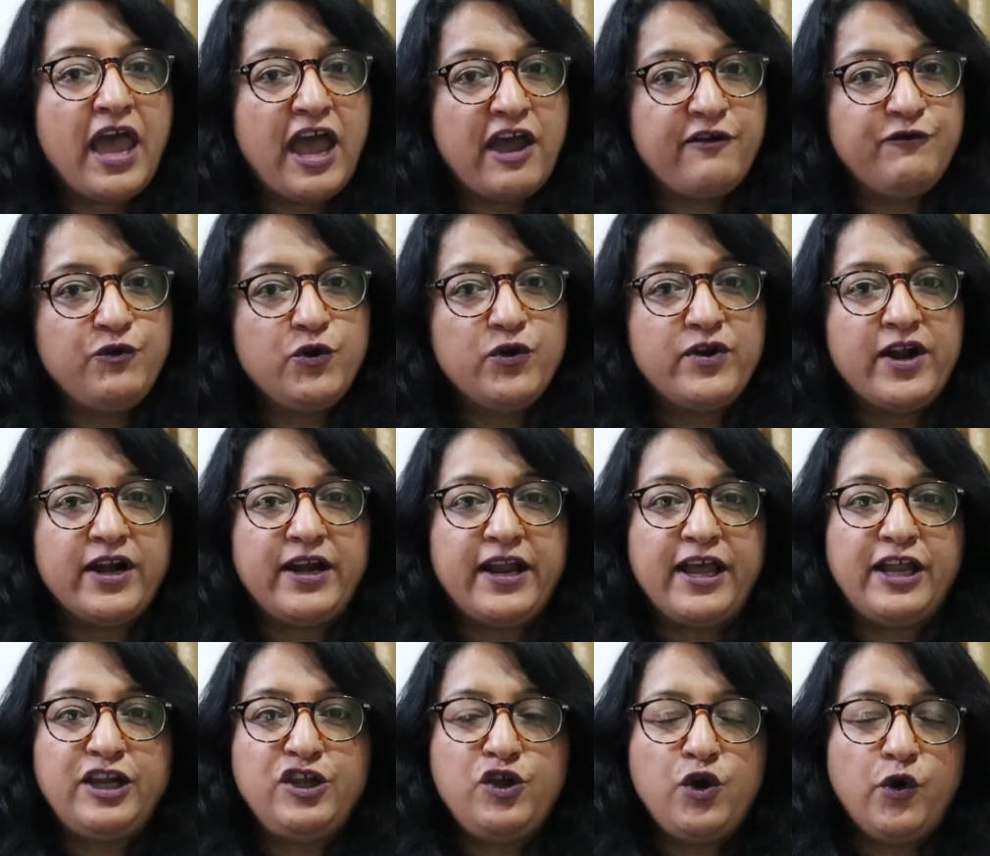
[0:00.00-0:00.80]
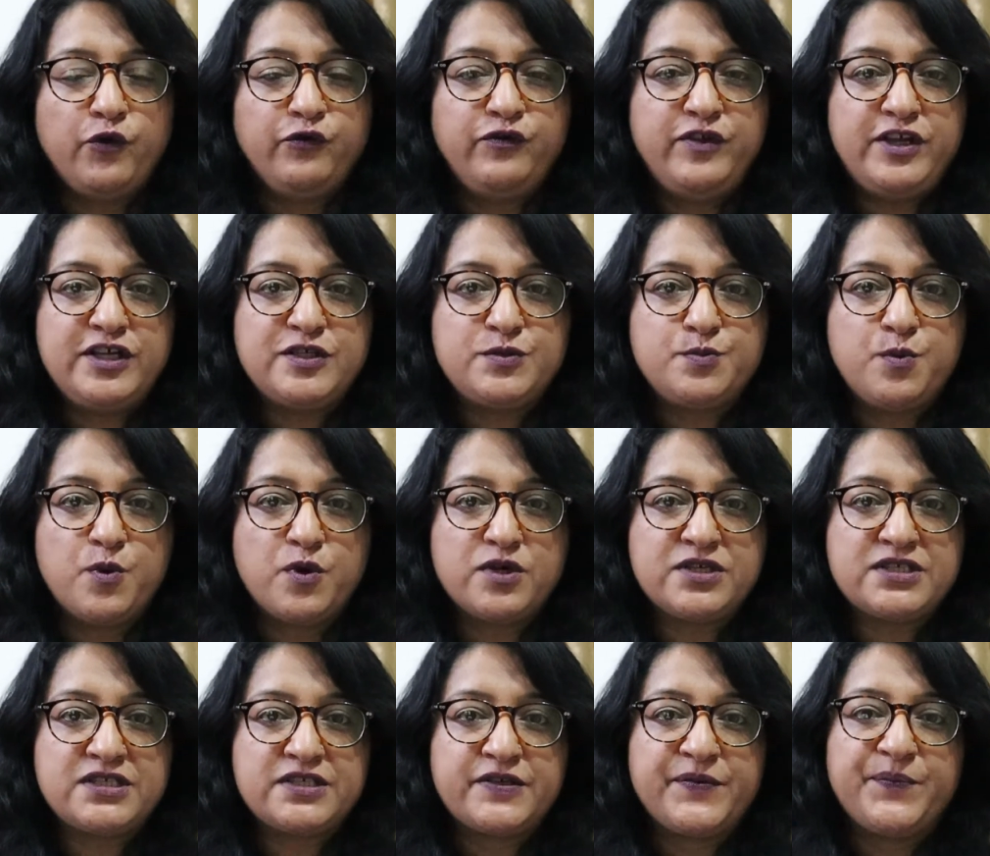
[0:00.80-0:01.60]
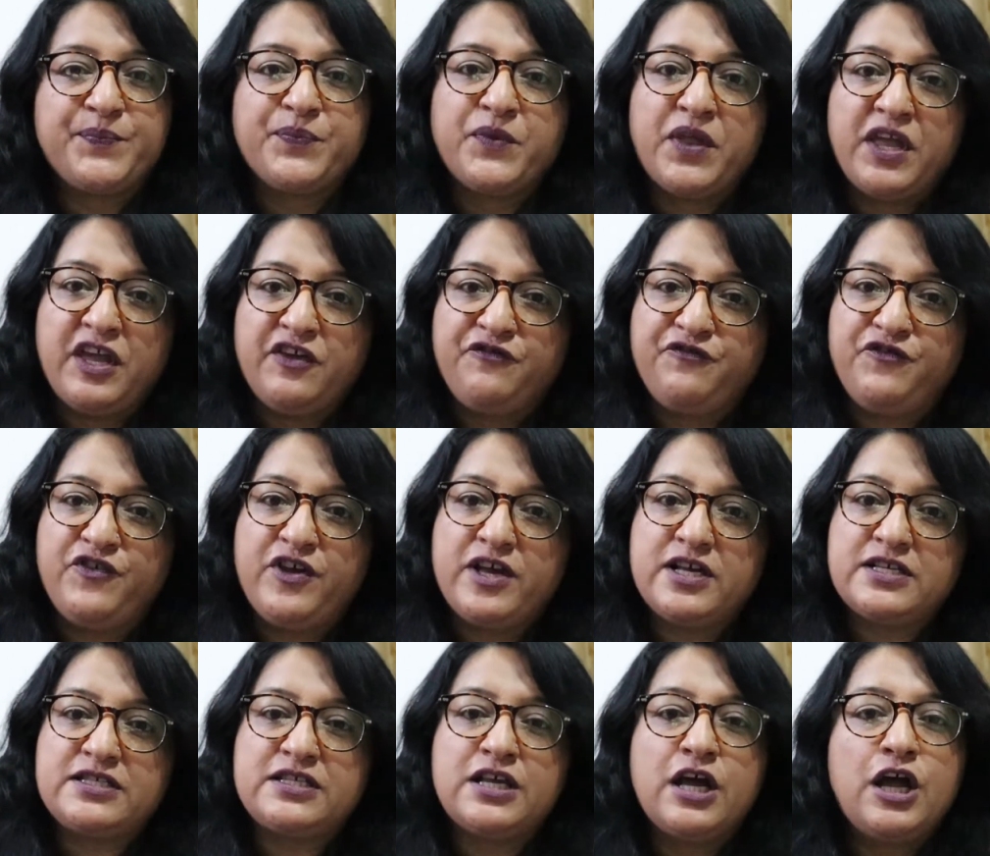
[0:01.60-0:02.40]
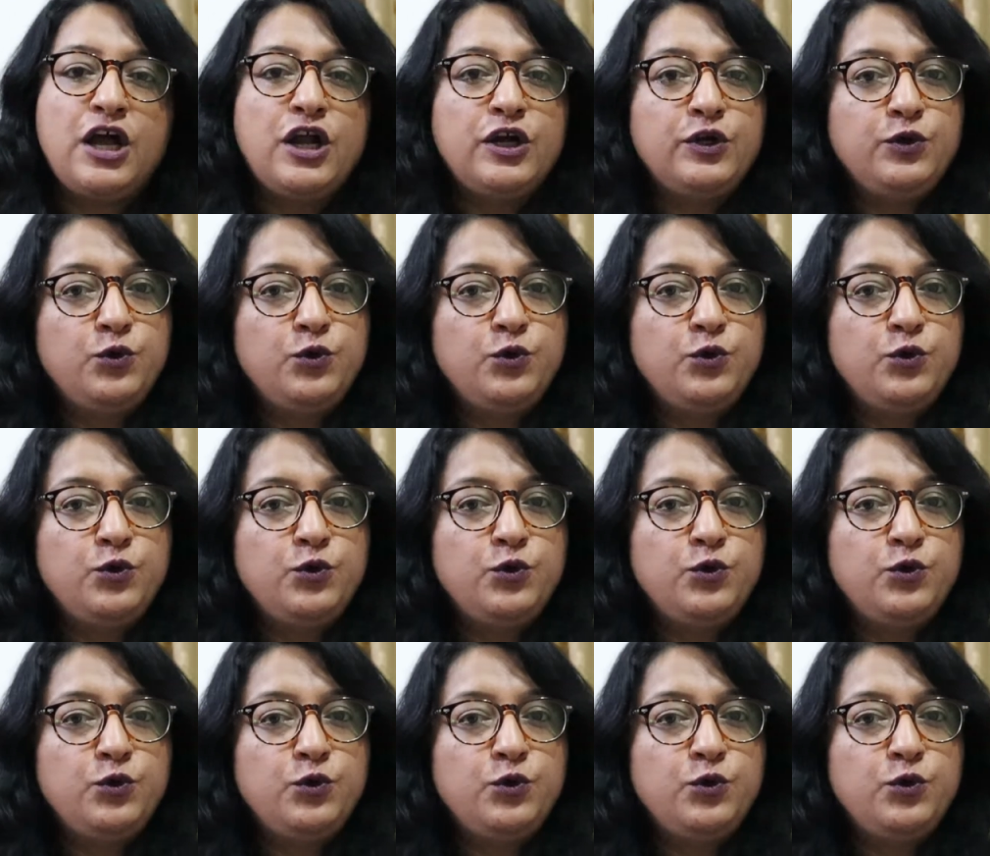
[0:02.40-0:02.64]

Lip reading: Have you read any of these books? If yes,